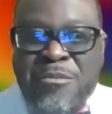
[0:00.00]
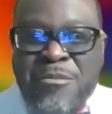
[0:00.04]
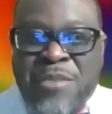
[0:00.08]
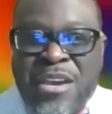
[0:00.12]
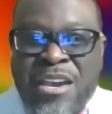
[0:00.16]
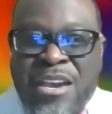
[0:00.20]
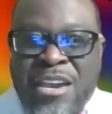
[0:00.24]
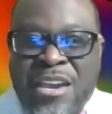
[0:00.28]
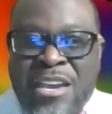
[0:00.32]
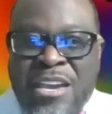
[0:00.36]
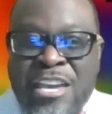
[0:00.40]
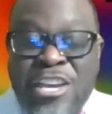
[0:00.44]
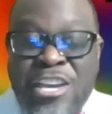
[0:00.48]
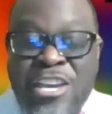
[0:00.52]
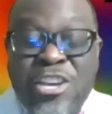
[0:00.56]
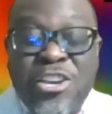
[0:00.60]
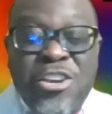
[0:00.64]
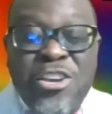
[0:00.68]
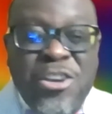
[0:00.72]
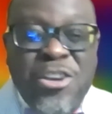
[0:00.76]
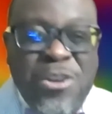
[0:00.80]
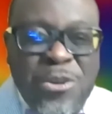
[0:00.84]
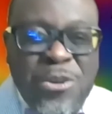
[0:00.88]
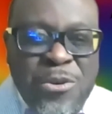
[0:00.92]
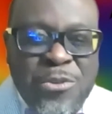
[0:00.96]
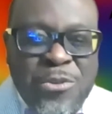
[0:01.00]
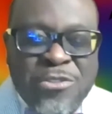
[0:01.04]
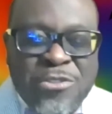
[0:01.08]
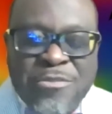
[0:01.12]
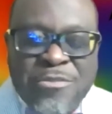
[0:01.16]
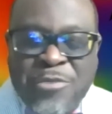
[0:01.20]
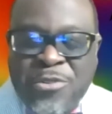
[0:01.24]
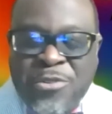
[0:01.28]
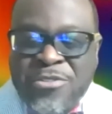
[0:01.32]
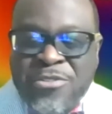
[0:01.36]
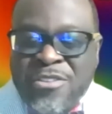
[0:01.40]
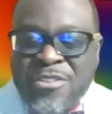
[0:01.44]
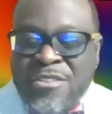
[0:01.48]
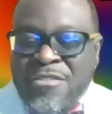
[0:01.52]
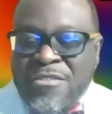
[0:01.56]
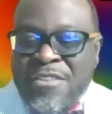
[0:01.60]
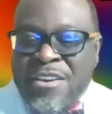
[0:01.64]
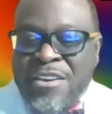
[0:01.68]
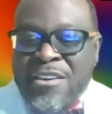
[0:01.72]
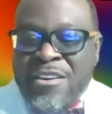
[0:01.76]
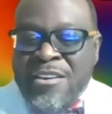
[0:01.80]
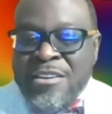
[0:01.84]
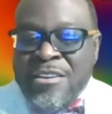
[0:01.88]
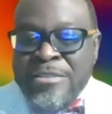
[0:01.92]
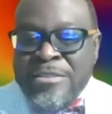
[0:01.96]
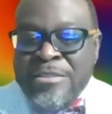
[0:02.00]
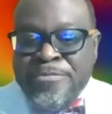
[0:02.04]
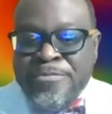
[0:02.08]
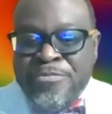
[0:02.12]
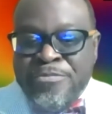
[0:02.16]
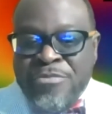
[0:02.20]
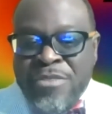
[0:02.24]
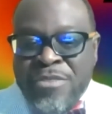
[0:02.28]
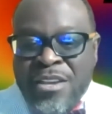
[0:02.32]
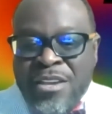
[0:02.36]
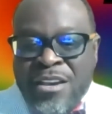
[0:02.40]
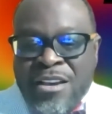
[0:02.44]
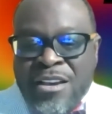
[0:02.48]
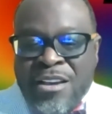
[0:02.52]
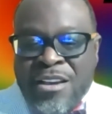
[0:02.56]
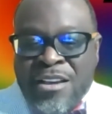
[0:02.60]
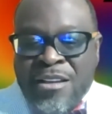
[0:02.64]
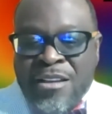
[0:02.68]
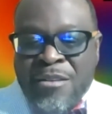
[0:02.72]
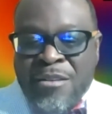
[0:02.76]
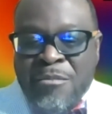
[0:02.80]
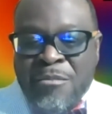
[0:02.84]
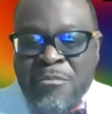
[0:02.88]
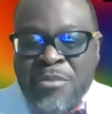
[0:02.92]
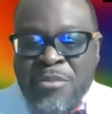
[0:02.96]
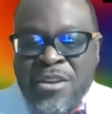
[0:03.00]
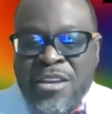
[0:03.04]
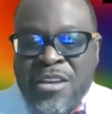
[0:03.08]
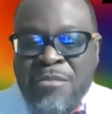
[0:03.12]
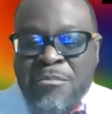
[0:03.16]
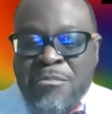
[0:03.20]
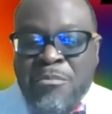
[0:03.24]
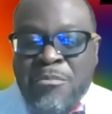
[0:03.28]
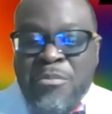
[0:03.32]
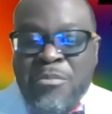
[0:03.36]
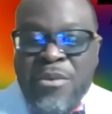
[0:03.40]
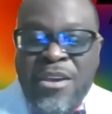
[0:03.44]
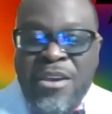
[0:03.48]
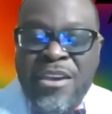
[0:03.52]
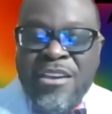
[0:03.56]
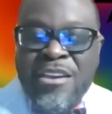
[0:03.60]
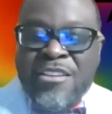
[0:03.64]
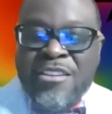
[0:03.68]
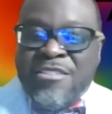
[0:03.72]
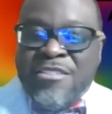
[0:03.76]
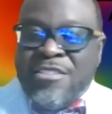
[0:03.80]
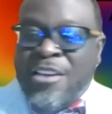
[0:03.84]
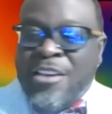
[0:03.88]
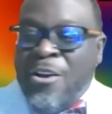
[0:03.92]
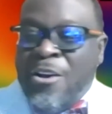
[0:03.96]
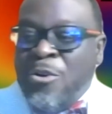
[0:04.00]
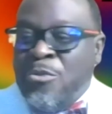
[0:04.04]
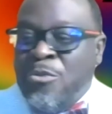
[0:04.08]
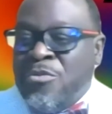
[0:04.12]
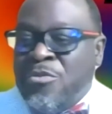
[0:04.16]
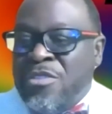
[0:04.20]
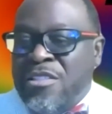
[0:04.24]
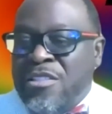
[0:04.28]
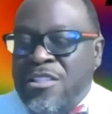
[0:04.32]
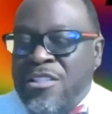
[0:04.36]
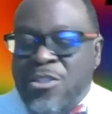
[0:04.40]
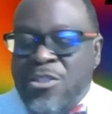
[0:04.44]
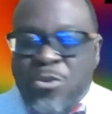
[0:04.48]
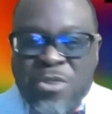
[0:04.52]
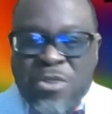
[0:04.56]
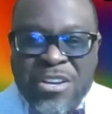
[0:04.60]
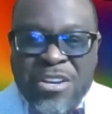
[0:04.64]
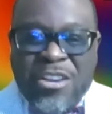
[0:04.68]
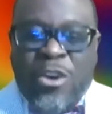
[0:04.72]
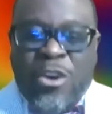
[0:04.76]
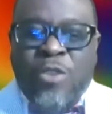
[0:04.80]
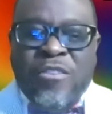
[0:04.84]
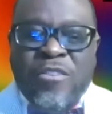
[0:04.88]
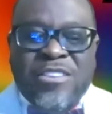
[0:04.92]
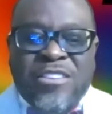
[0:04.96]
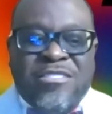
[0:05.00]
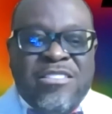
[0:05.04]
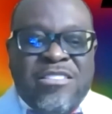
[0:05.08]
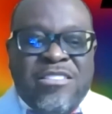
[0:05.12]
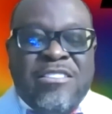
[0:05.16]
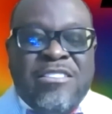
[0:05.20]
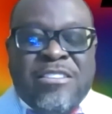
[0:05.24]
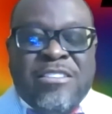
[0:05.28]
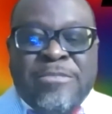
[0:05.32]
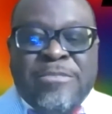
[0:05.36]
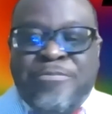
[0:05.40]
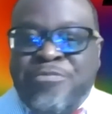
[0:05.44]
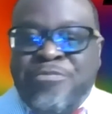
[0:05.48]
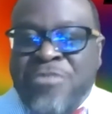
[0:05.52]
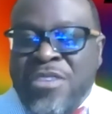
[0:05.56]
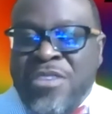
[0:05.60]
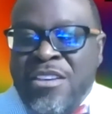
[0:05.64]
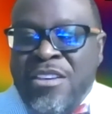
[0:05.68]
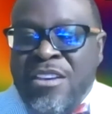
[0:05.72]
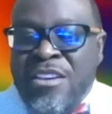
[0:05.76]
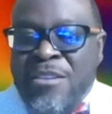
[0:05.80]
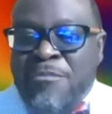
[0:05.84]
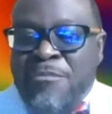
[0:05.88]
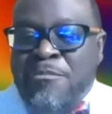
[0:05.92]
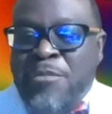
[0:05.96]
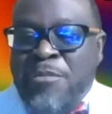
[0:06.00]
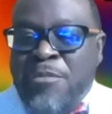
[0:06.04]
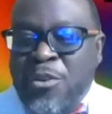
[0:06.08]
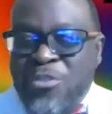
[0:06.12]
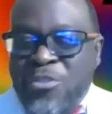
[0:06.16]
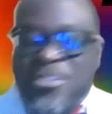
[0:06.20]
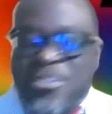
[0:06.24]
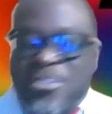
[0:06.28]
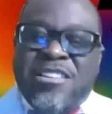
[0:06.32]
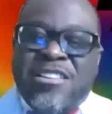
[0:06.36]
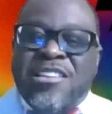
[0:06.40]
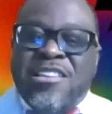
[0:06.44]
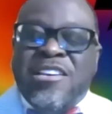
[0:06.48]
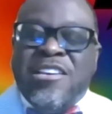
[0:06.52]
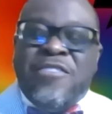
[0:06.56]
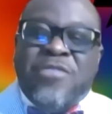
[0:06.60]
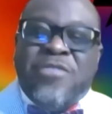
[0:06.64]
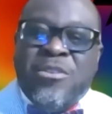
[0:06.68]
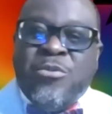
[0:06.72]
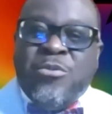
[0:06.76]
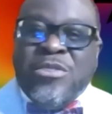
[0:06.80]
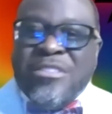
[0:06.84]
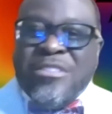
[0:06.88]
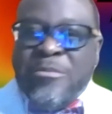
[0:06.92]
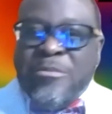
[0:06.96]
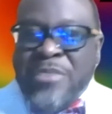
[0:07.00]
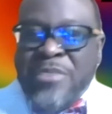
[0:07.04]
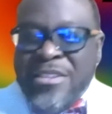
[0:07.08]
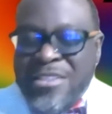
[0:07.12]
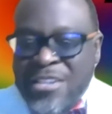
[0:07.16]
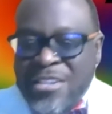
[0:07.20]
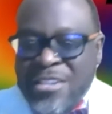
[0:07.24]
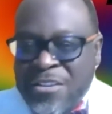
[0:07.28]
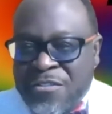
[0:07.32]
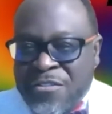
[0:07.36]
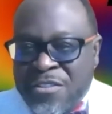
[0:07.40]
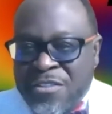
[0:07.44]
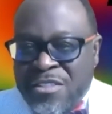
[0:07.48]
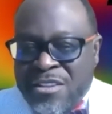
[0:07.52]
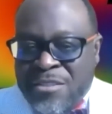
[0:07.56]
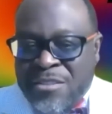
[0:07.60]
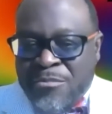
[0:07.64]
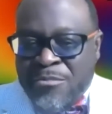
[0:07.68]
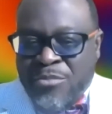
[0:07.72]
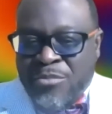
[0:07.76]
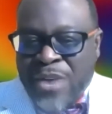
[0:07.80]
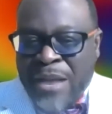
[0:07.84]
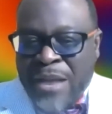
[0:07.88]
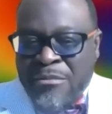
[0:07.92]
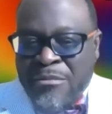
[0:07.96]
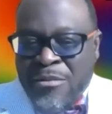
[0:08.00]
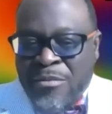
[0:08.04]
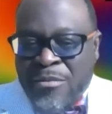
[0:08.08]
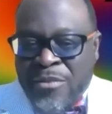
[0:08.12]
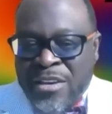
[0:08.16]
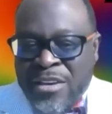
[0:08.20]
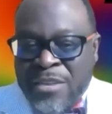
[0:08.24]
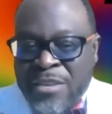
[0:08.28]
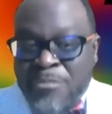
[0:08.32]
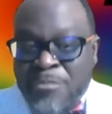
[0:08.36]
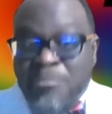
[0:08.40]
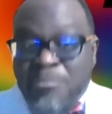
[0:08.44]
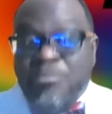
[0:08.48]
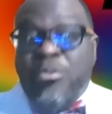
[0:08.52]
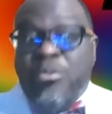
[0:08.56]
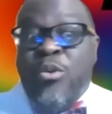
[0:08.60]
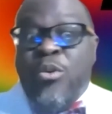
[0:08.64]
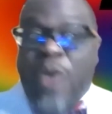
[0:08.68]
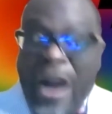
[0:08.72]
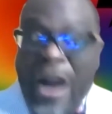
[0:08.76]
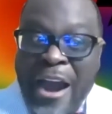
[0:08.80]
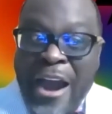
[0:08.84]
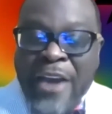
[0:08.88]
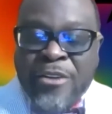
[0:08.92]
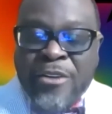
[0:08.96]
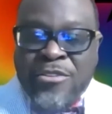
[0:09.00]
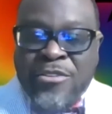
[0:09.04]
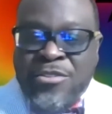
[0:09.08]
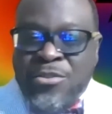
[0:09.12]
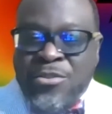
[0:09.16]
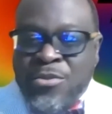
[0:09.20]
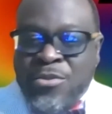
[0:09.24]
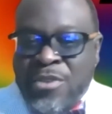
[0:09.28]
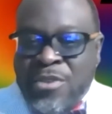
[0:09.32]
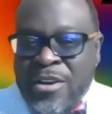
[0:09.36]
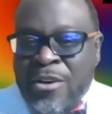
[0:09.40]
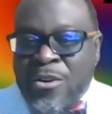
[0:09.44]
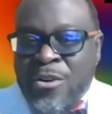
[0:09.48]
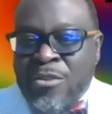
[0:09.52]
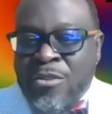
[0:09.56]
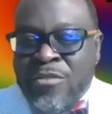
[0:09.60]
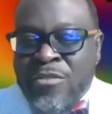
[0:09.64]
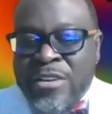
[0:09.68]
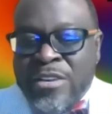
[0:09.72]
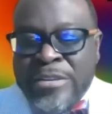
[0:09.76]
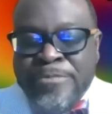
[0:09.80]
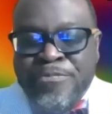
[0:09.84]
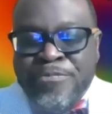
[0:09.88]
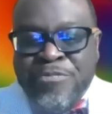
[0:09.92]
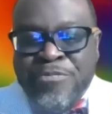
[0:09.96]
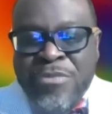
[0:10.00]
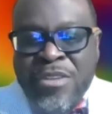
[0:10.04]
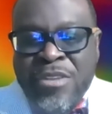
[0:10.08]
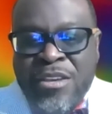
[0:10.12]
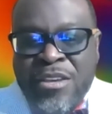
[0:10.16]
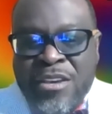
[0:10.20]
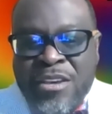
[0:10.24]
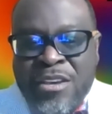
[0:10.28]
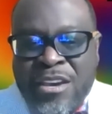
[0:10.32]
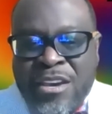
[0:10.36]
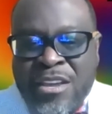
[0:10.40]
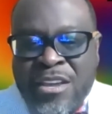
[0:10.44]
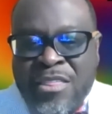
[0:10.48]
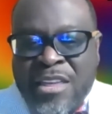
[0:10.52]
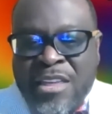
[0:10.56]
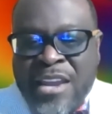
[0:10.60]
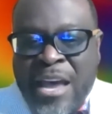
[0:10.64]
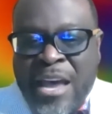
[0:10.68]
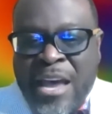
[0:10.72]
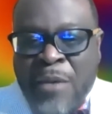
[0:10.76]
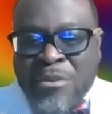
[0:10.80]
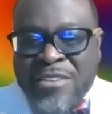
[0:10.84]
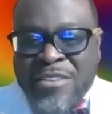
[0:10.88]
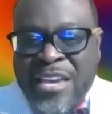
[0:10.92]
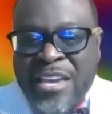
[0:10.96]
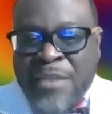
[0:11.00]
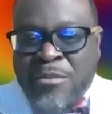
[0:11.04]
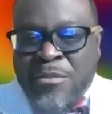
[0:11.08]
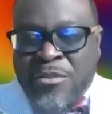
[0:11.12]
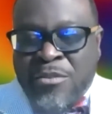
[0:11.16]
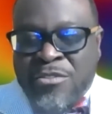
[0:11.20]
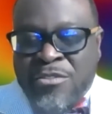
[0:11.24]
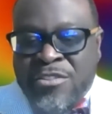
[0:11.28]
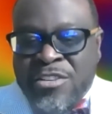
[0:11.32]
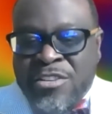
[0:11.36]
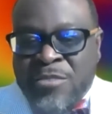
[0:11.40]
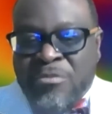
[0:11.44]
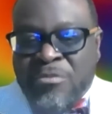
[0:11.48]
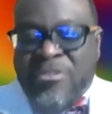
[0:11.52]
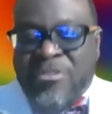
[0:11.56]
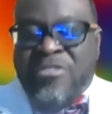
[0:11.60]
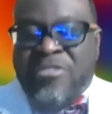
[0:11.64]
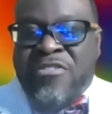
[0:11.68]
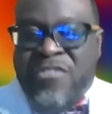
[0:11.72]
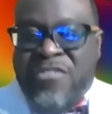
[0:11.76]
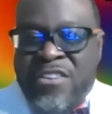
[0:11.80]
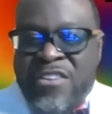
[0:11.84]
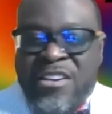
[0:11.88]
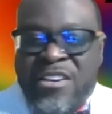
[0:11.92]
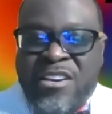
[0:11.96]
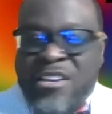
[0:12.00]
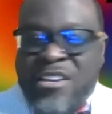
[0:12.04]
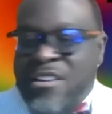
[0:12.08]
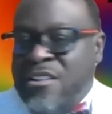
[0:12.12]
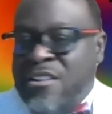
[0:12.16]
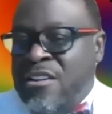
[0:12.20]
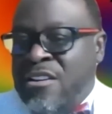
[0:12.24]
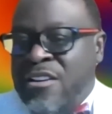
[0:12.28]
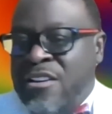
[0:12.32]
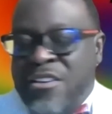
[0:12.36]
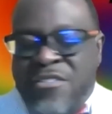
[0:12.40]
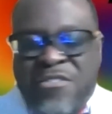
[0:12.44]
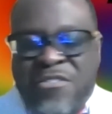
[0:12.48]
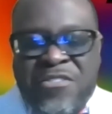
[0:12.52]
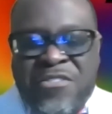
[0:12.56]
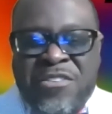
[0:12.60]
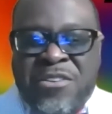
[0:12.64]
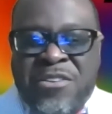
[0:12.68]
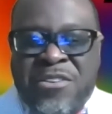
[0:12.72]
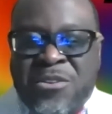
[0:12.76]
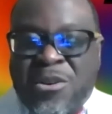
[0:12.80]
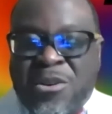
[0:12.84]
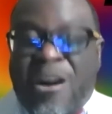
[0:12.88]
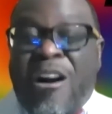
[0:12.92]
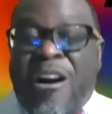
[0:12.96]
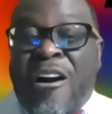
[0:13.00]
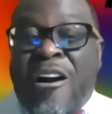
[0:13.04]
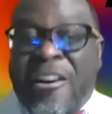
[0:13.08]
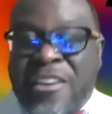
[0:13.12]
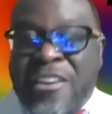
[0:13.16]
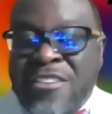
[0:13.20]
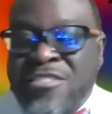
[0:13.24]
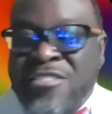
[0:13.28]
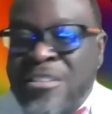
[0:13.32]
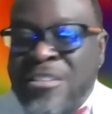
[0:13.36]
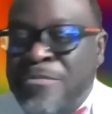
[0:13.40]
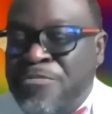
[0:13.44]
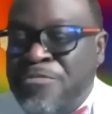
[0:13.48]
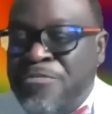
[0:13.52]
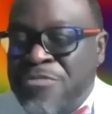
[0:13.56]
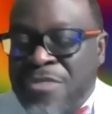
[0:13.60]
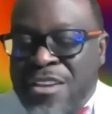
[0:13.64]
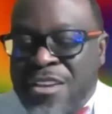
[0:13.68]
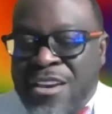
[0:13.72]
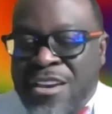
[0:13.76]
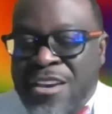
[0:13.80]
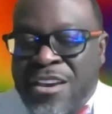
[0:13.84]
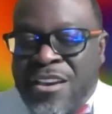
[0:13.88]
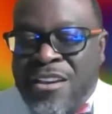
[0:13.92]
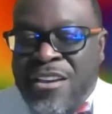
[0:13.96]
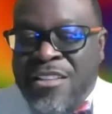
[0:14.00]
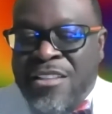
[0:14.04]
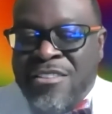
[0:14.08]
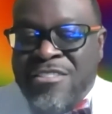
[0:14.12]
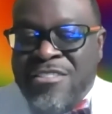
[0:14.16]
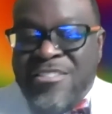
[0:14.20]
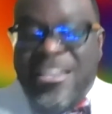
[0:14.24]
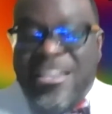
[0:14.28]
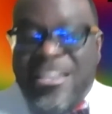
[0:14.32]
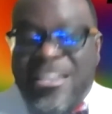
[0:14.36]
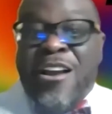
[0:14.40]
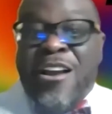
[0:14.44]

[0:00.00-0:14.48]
a huge music fan, but in being so, during the COVID season, music delivery was a bit different than probably prior to COVID, in that I was able to befriend a few artists, and said